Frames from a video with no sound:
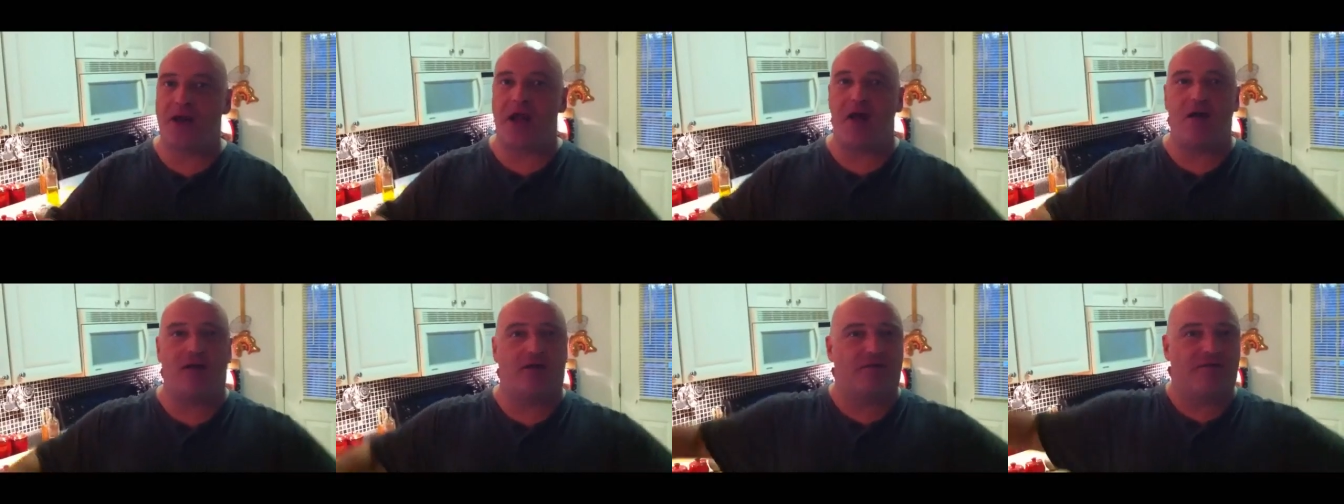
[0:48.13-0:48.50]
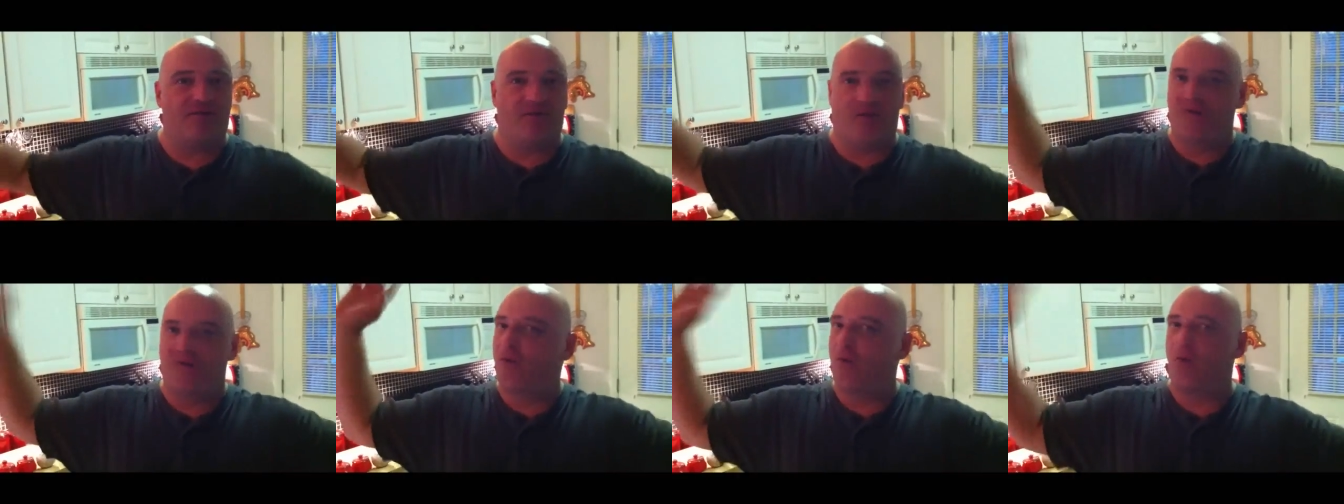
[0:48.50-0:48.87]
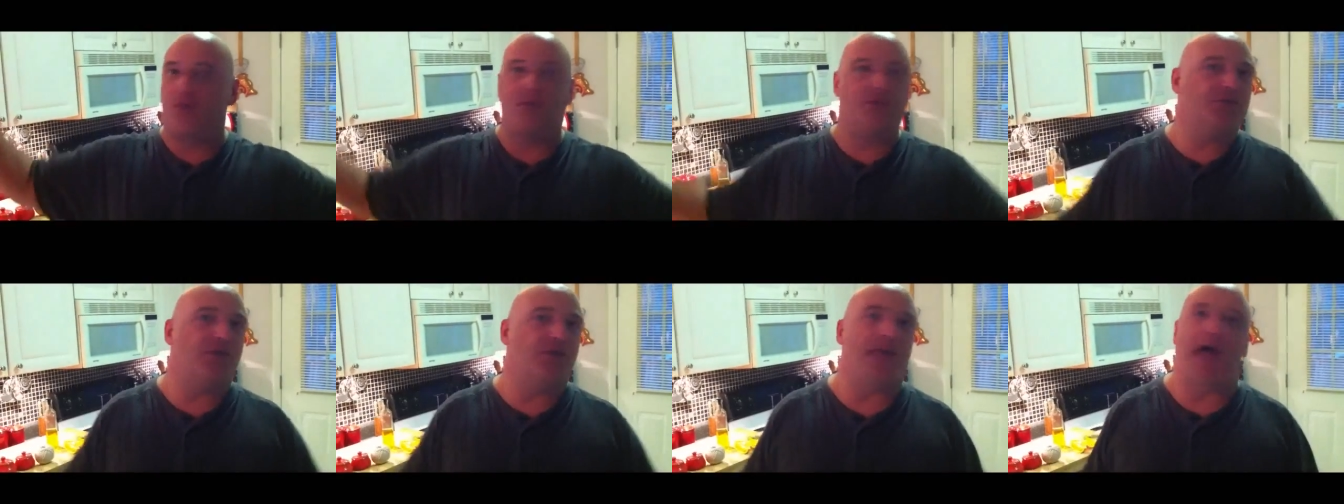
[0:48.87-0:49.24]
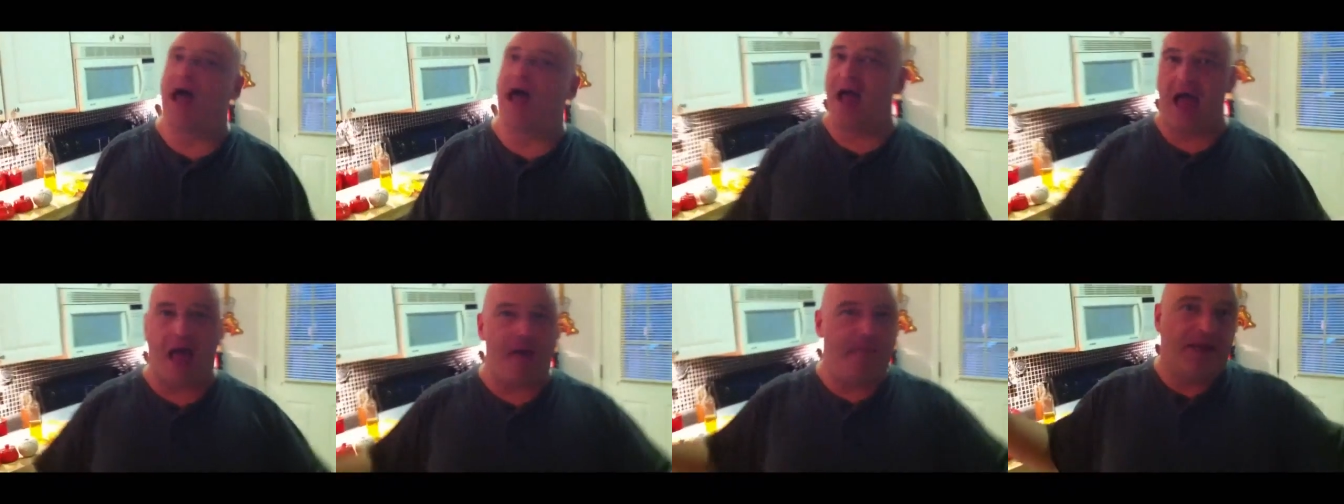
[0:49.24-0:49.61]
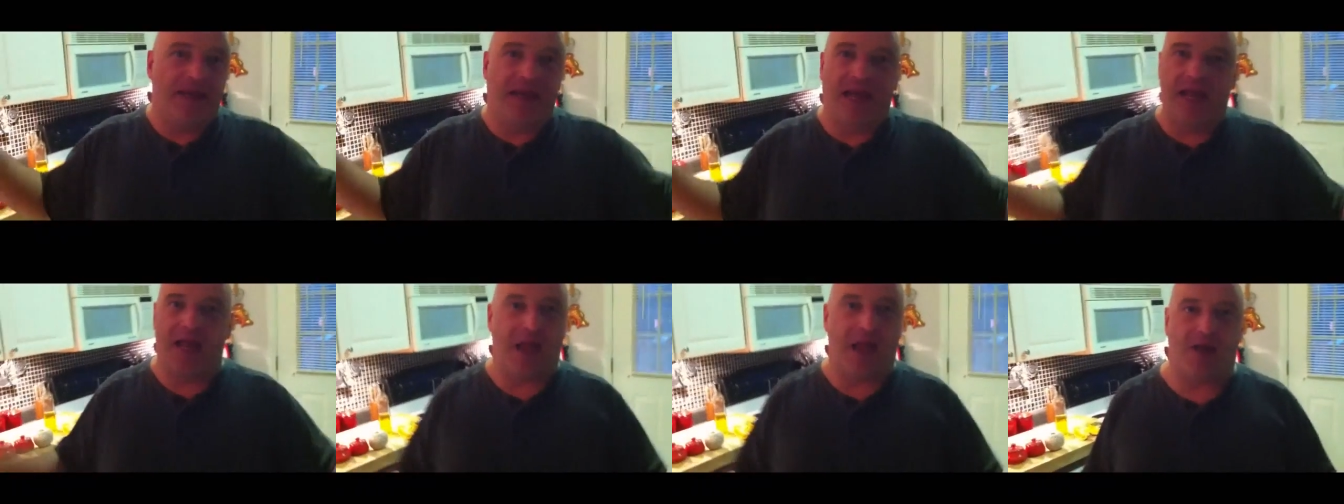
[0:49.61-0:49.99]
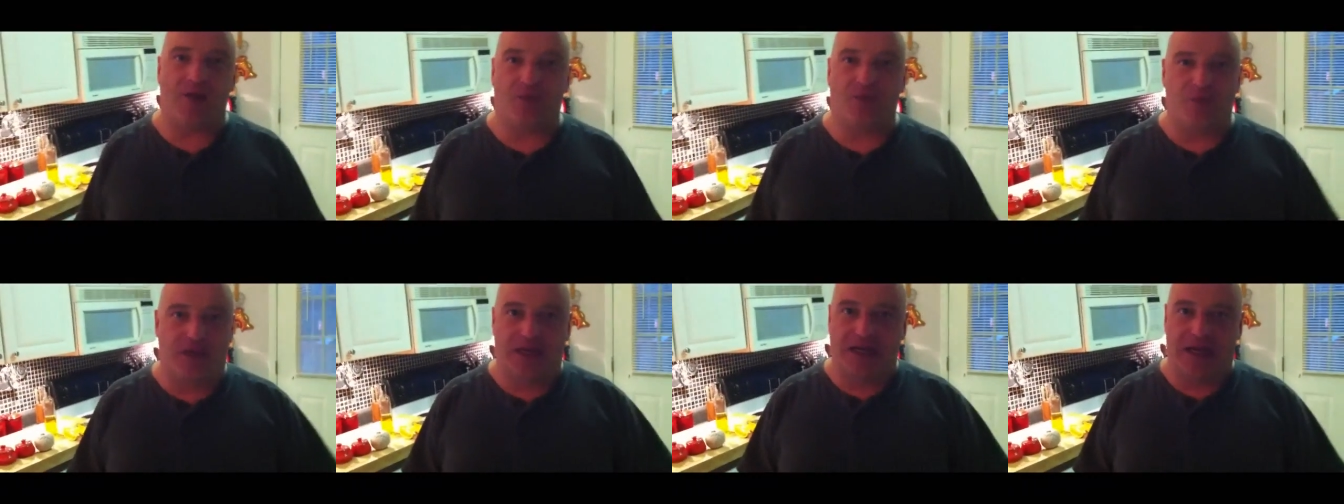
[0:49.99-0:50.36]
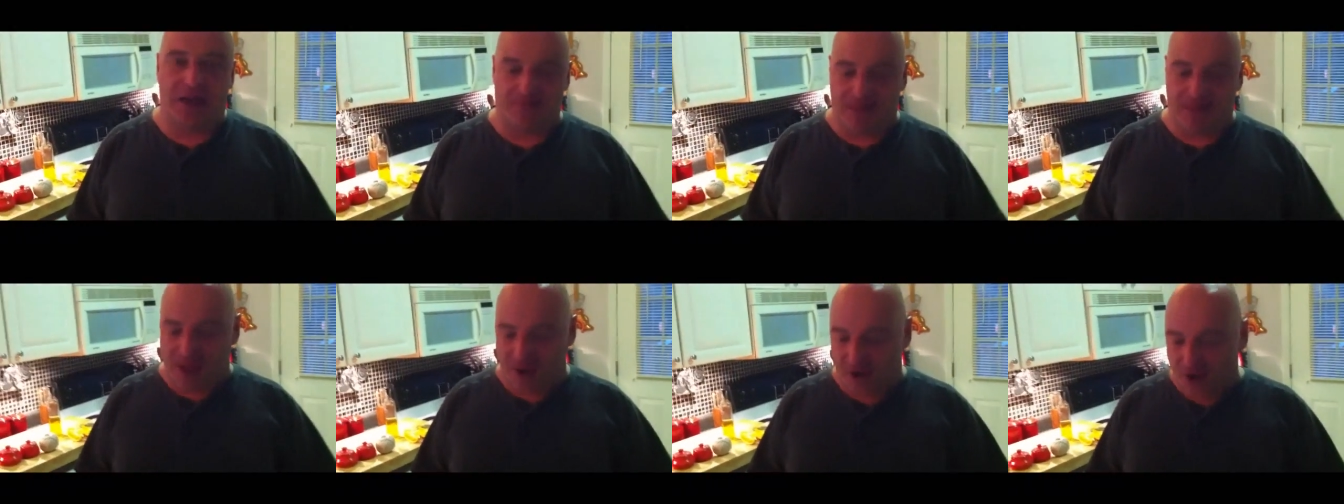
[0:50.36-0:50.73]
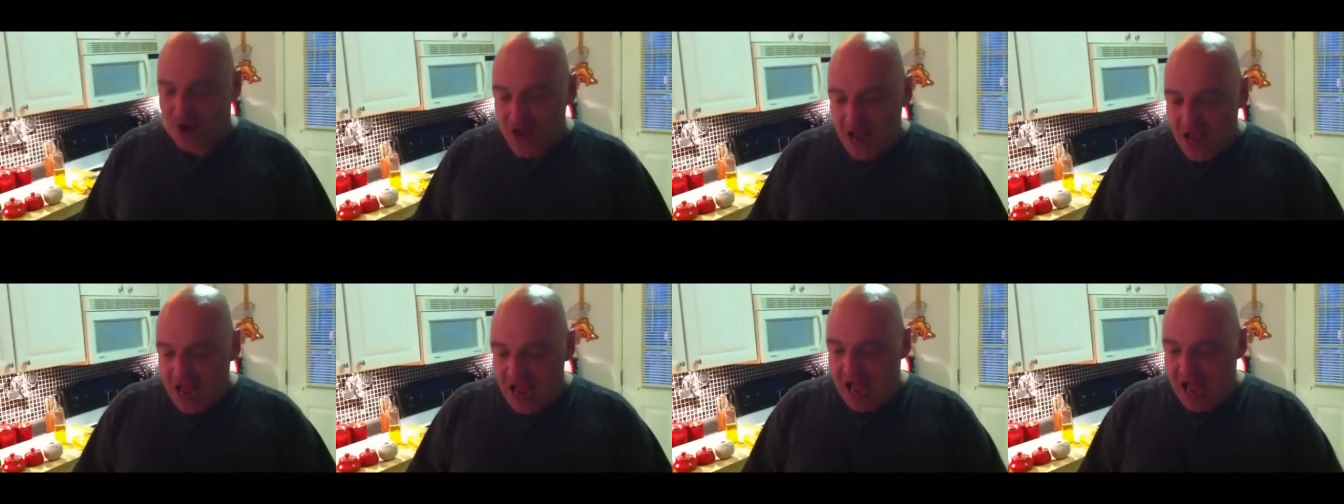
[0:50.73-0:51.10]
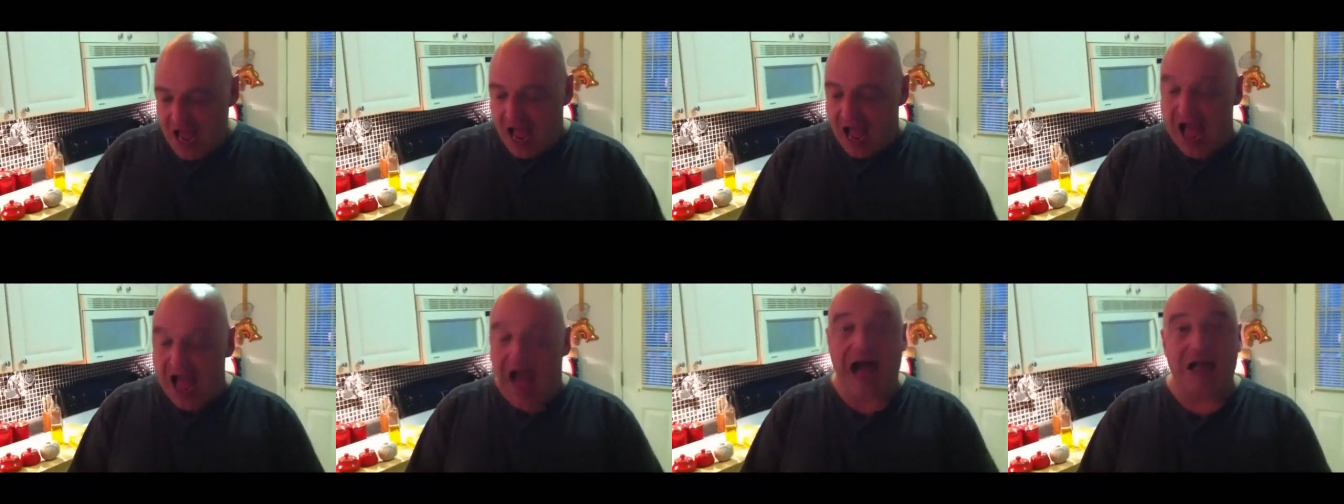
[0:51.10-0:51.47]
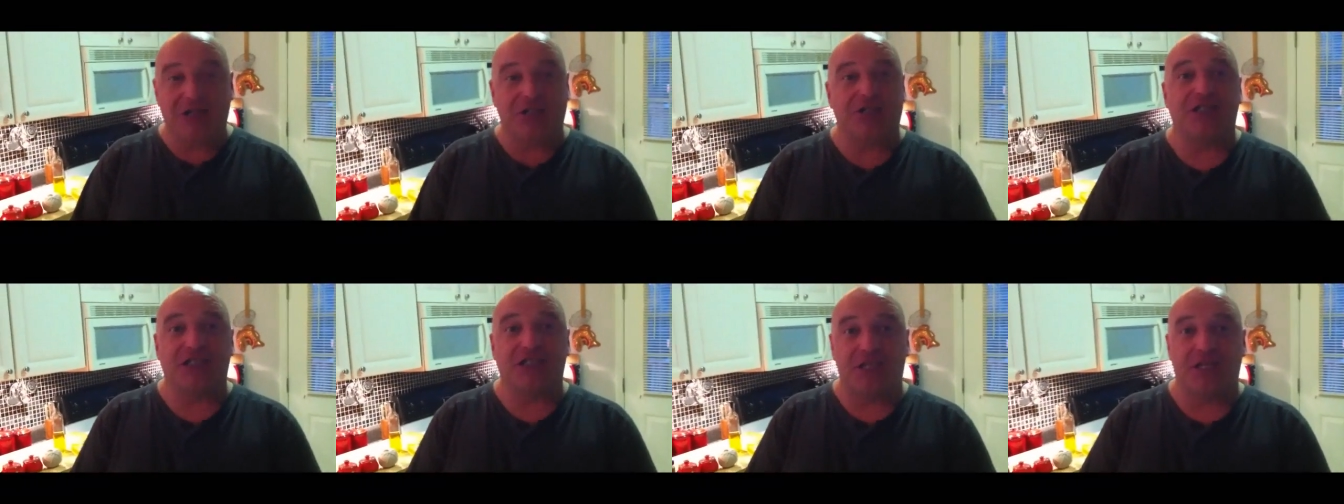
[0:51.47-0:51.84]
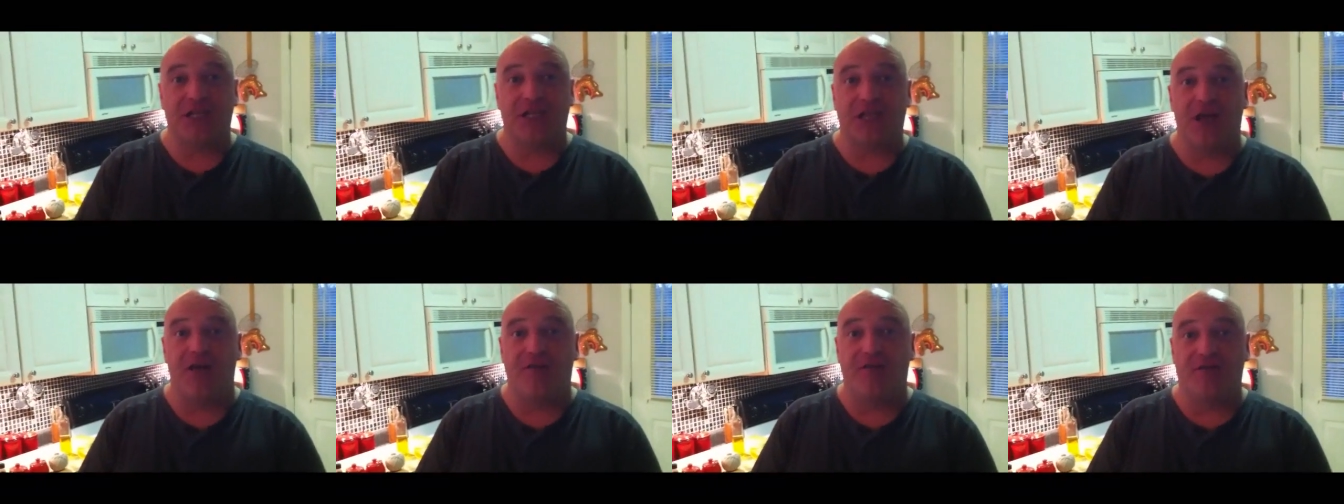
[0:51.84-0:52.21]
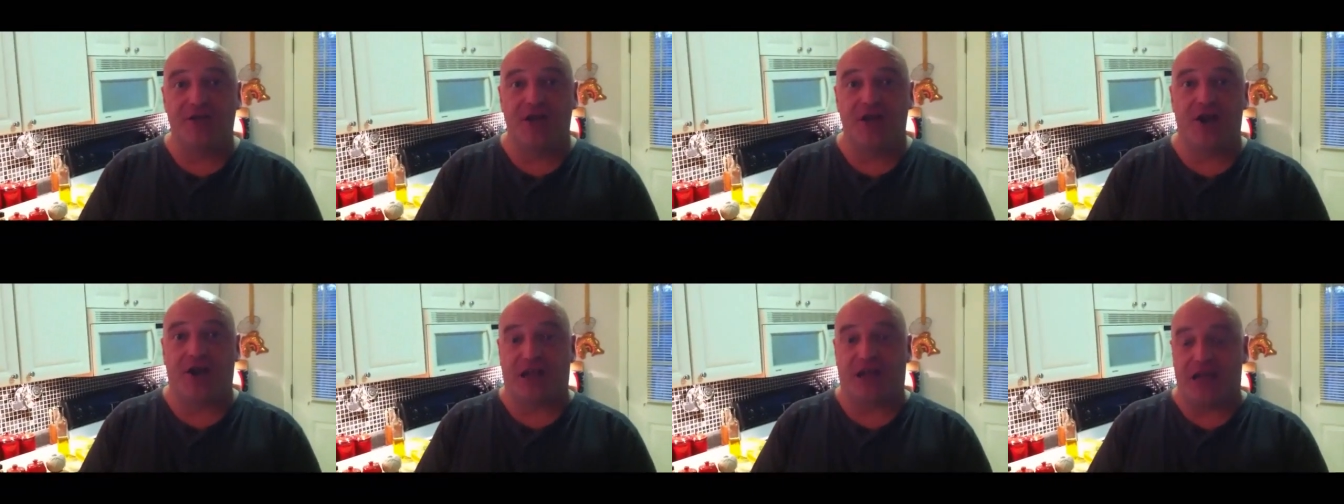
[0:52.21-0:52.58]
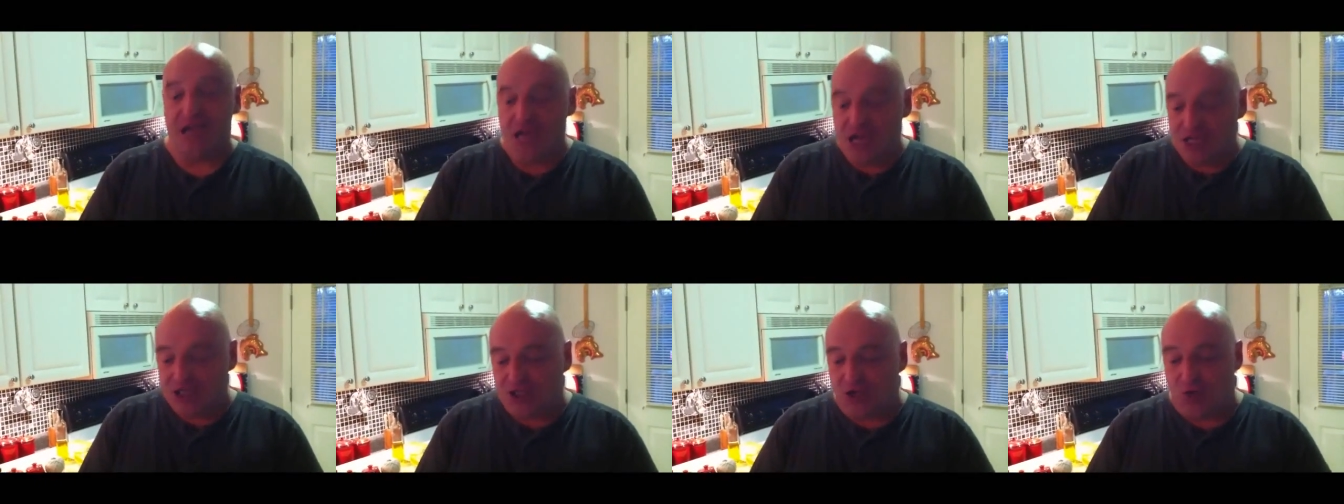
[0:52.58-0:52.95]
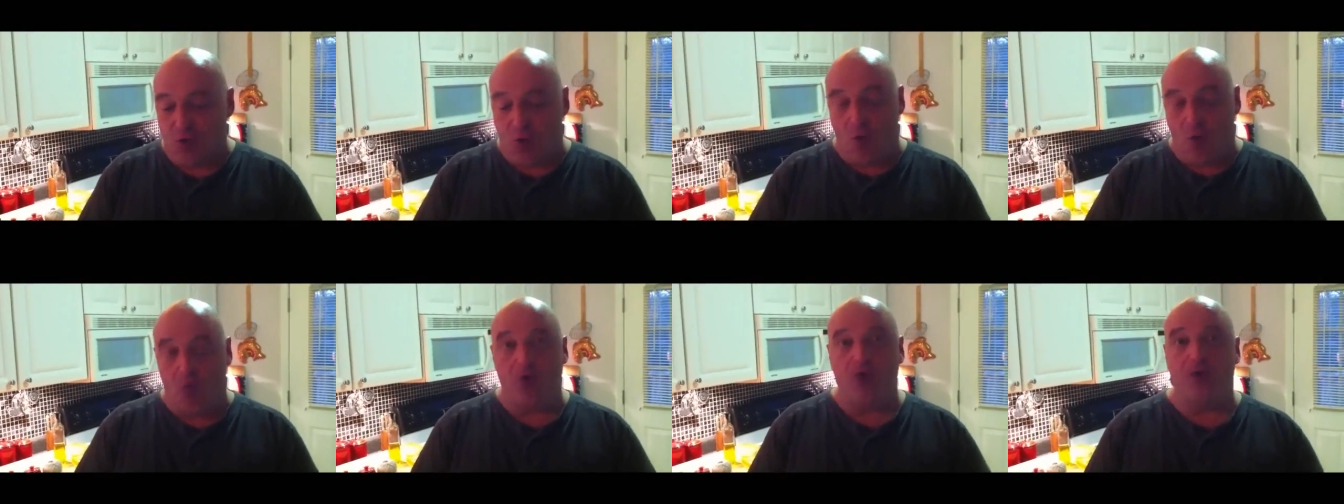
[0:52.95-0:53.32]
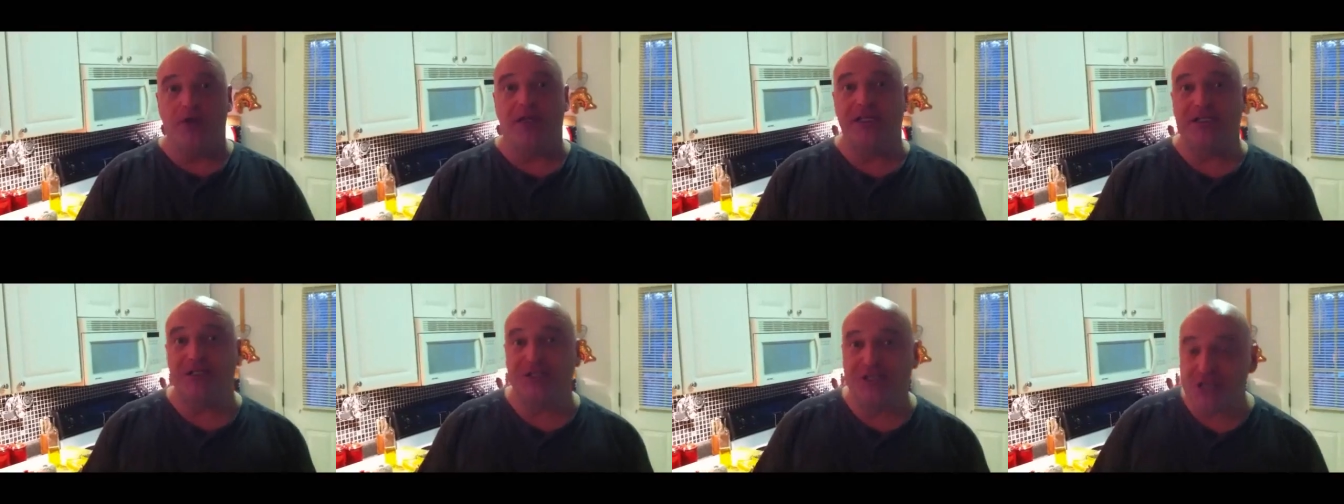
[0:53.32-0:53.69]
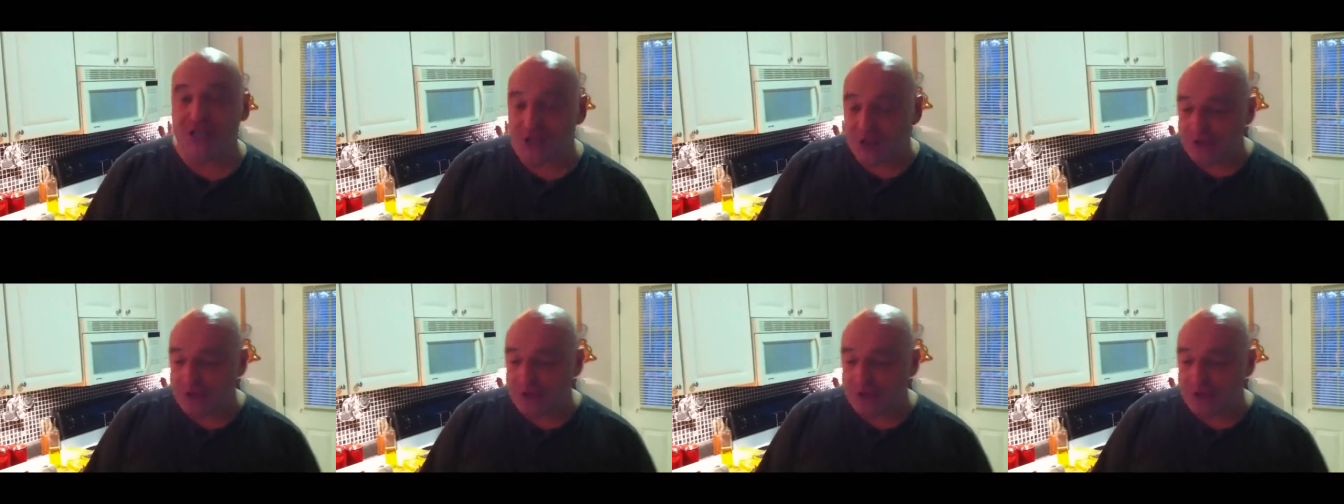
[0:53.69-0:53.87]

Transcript: one out for 4th of July. I mean, it really doesn't matter. I just love turkey. So what we're going to need to